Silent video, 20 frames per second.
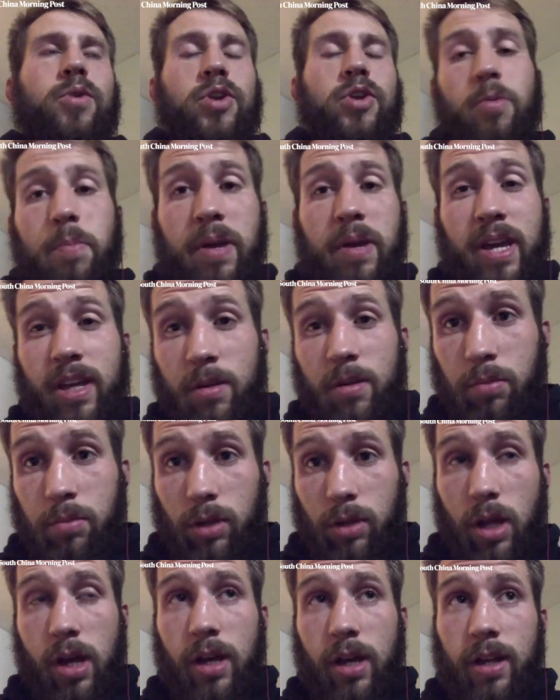peeing
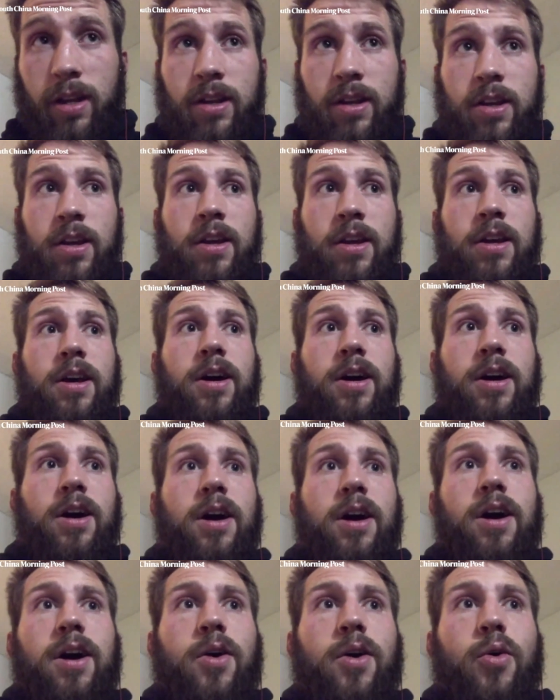blood,
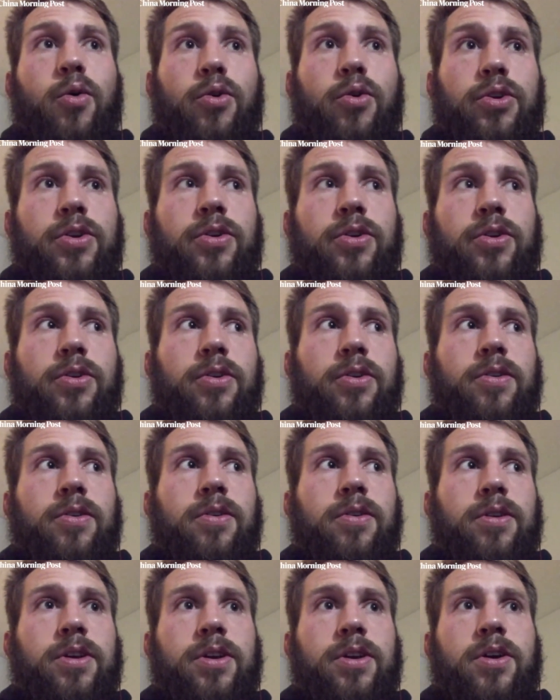or
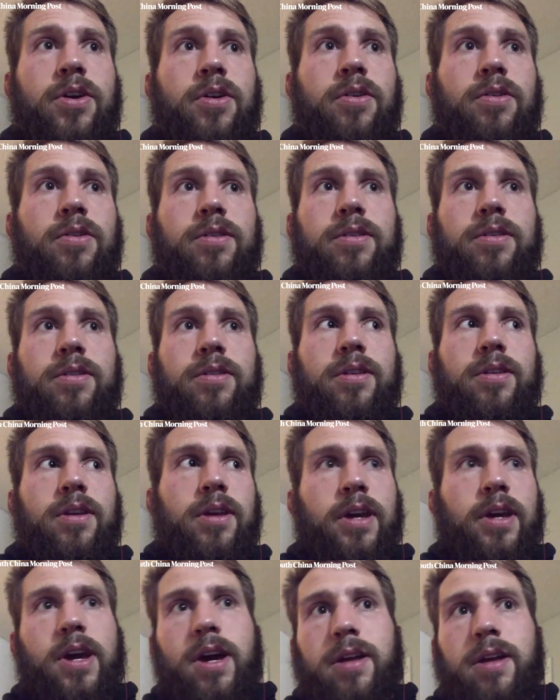you
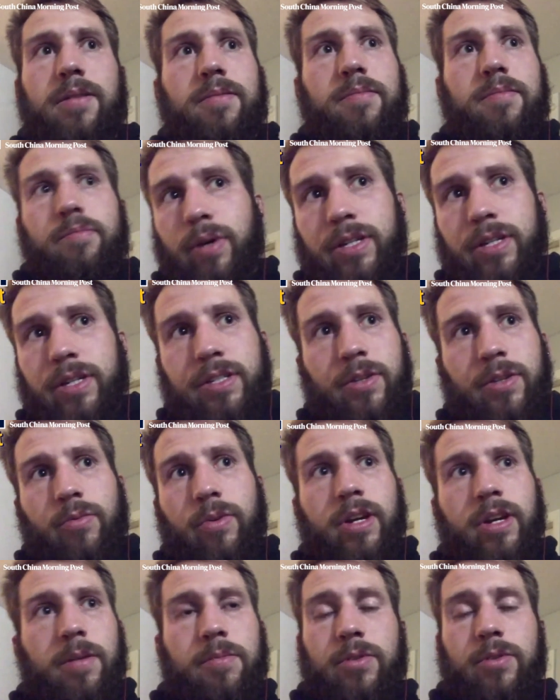got busted
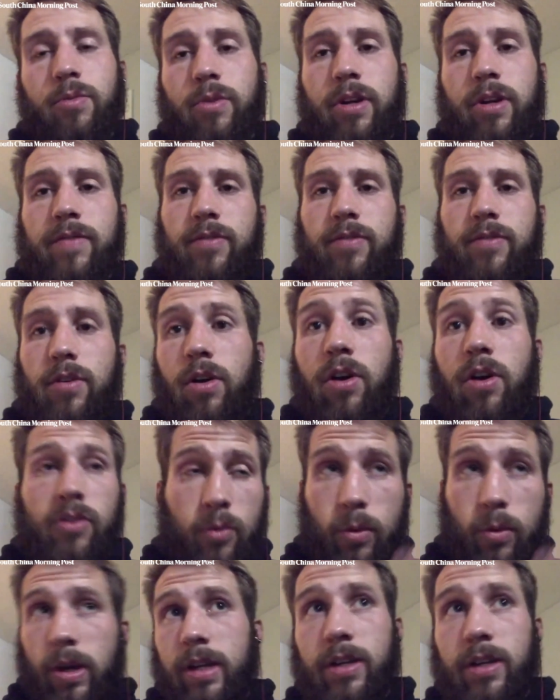ribs or whatever on
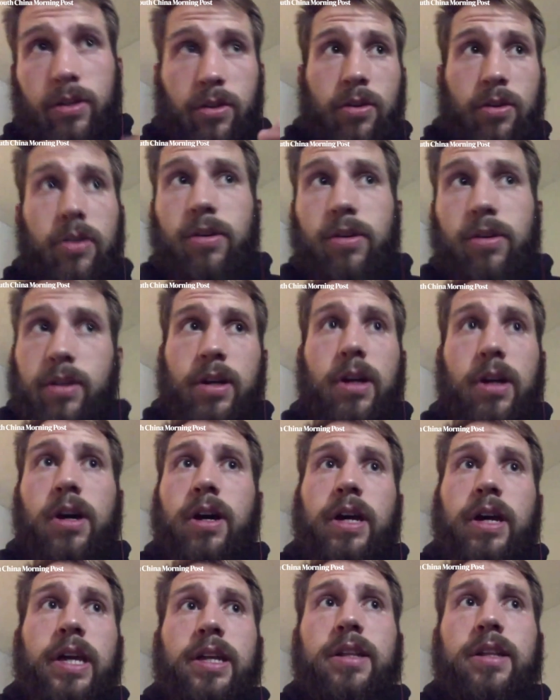the regular,
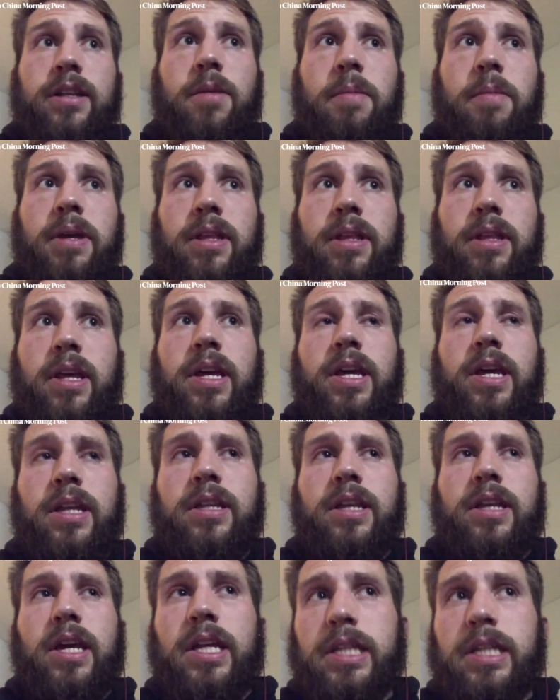
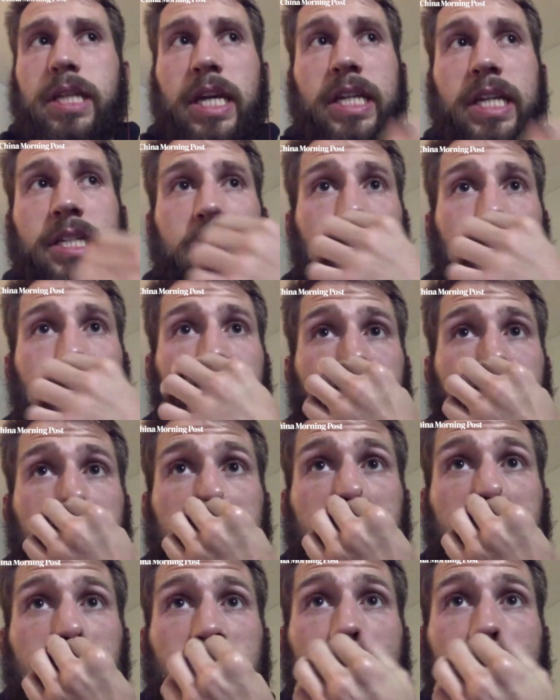it takes
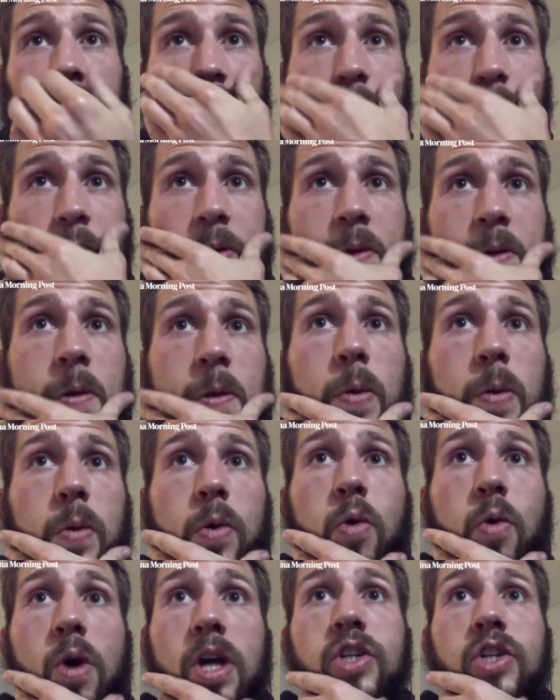some days where you
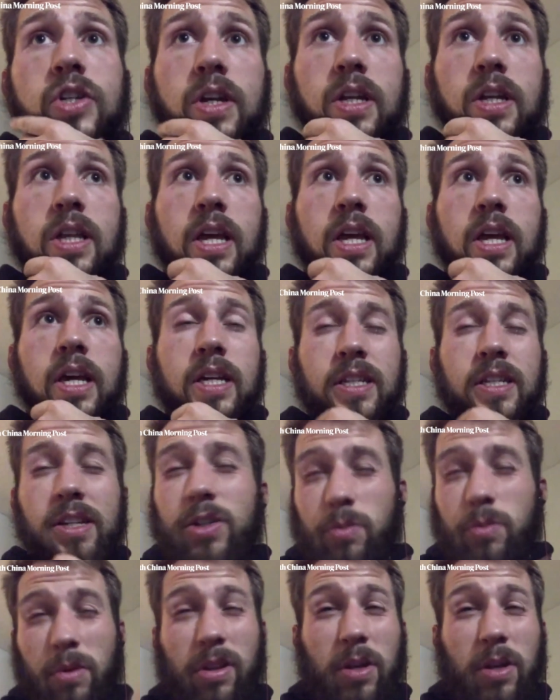question, like, is
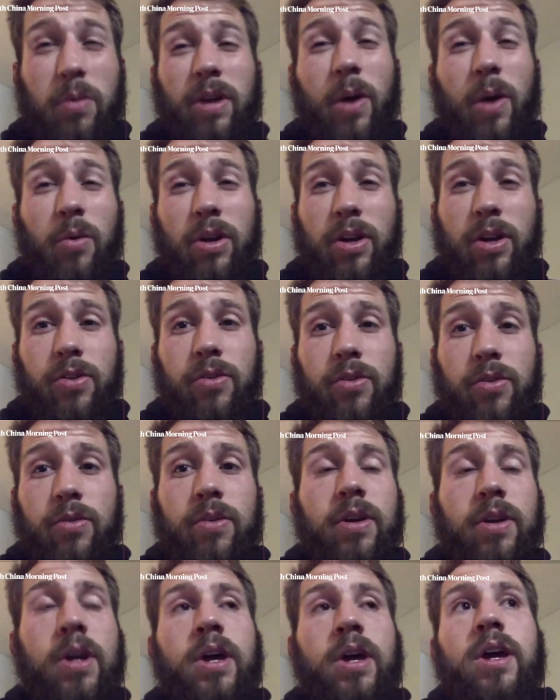this really what I want to
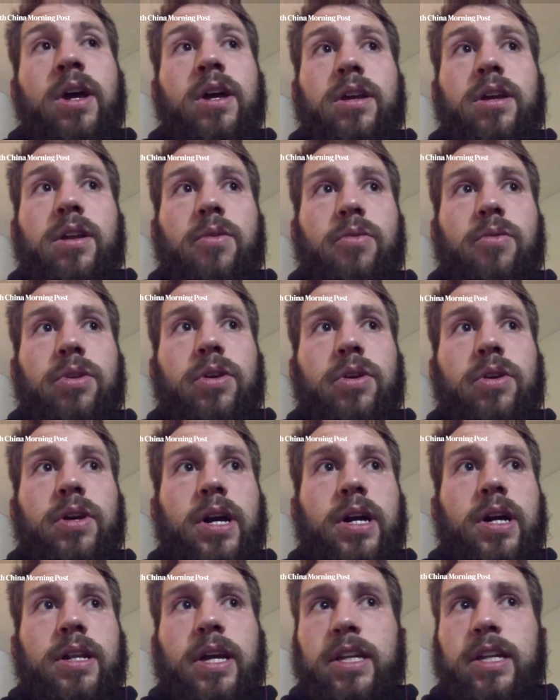do? You know, when you
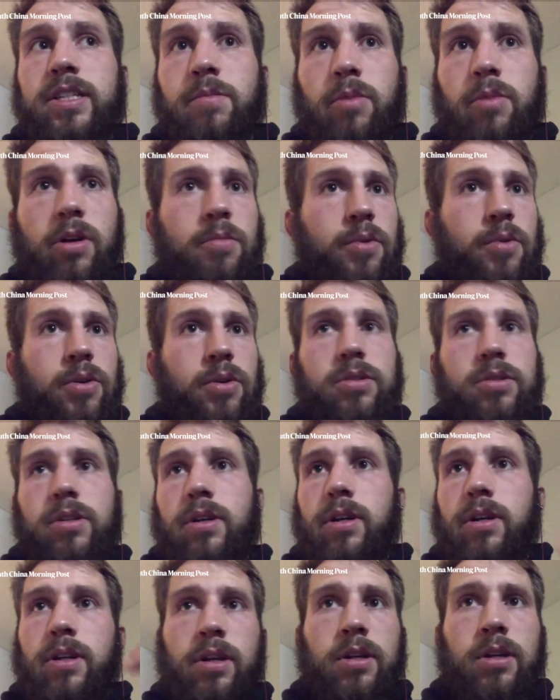got Edson
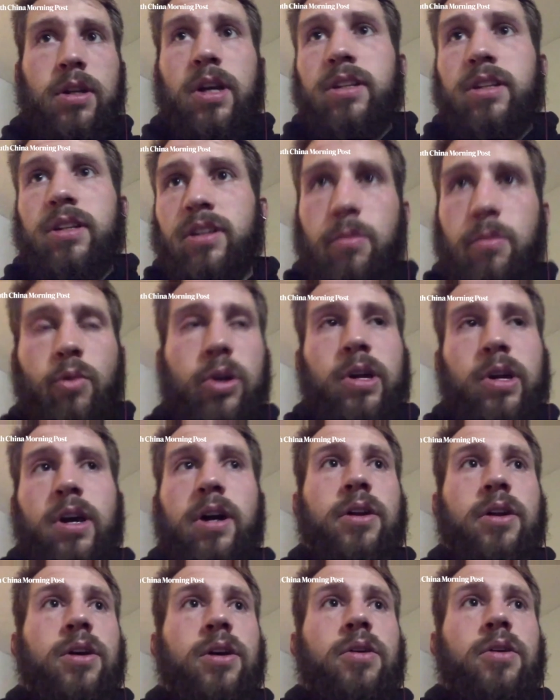Barboza and Renato
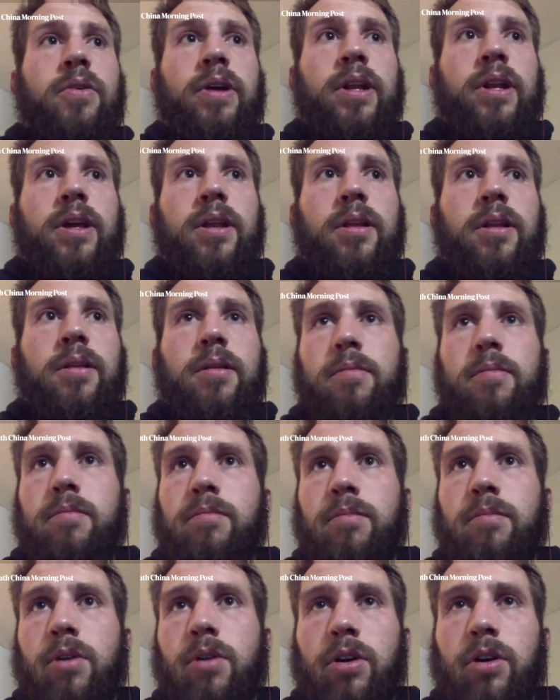Moicano and then
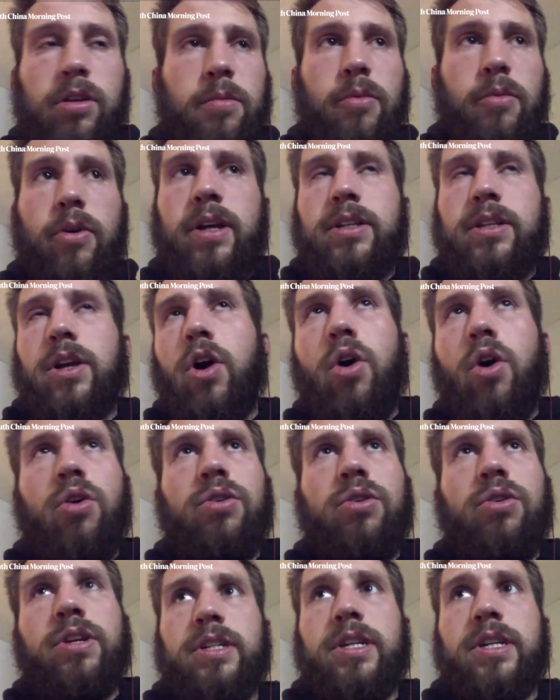Marlon Moraes,
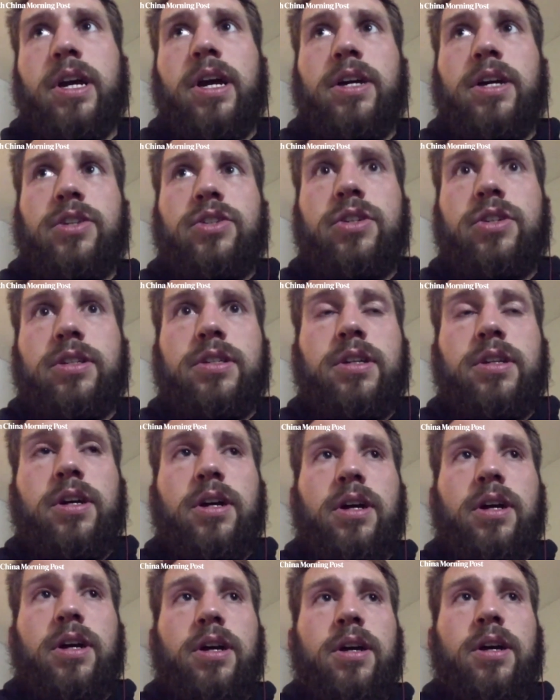all these guys just
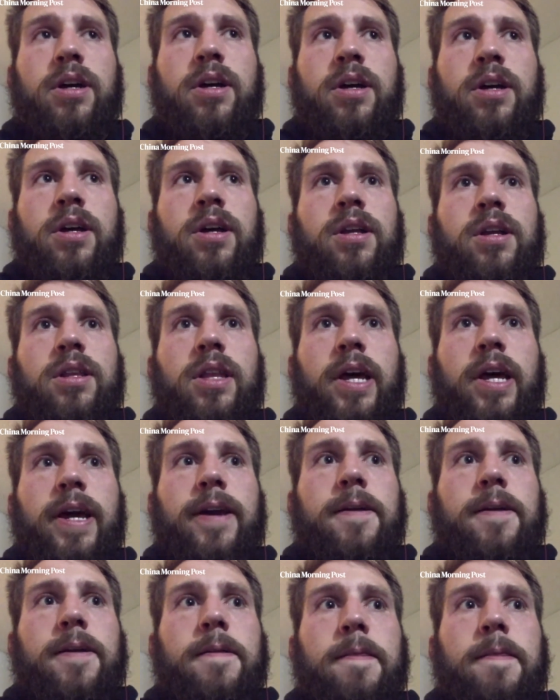like,